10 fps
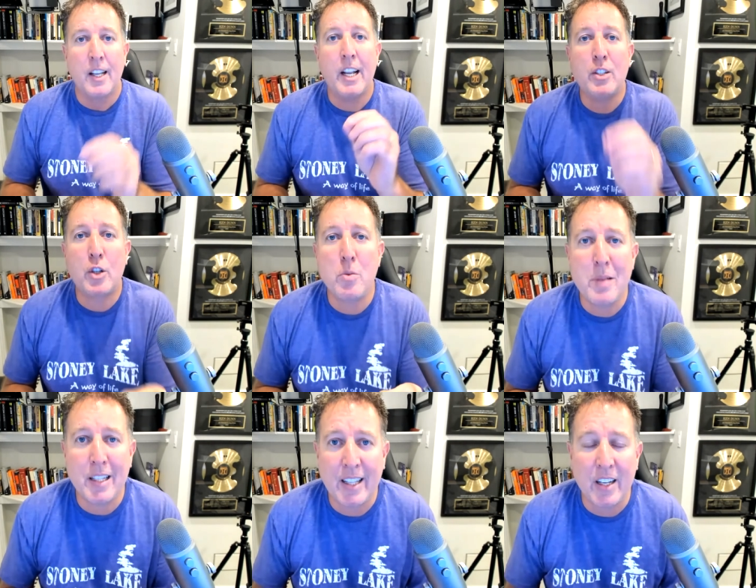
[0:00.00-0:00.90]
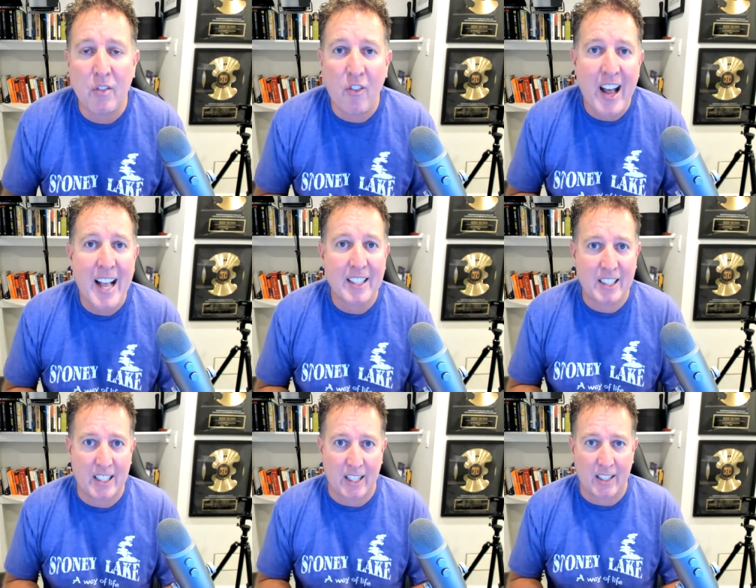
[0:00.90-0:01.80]
intermittent
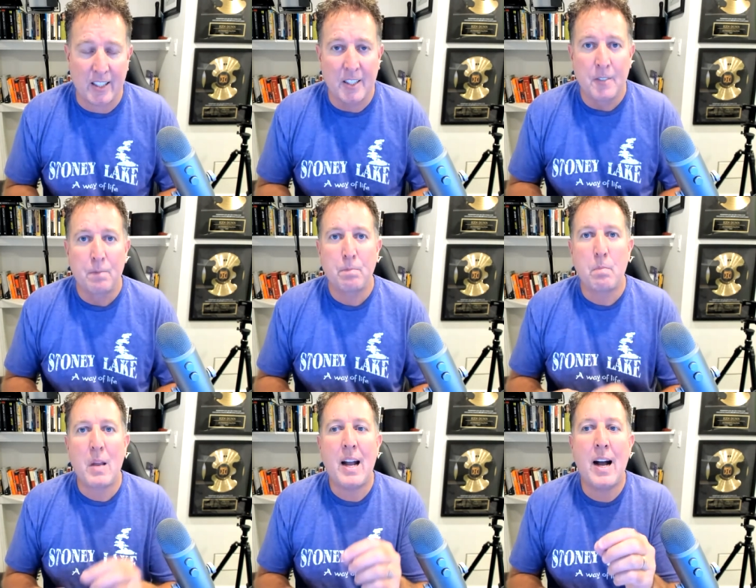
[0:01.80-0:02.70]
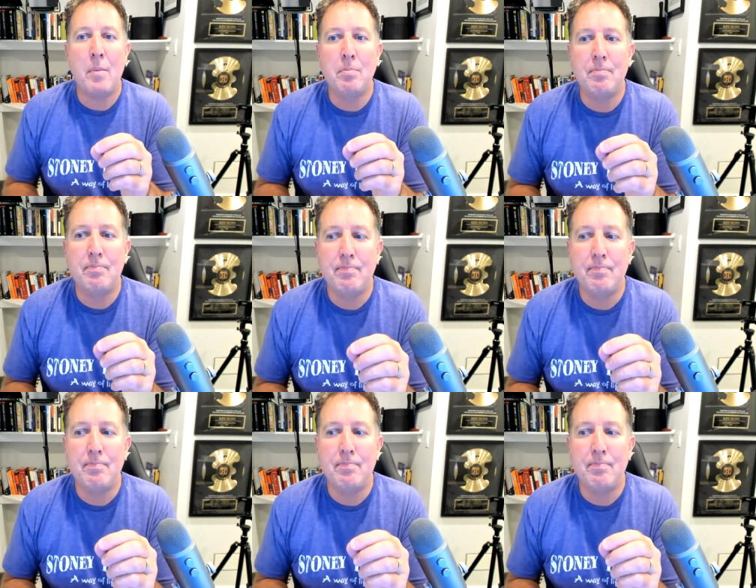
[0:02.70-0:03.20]
fasting, um,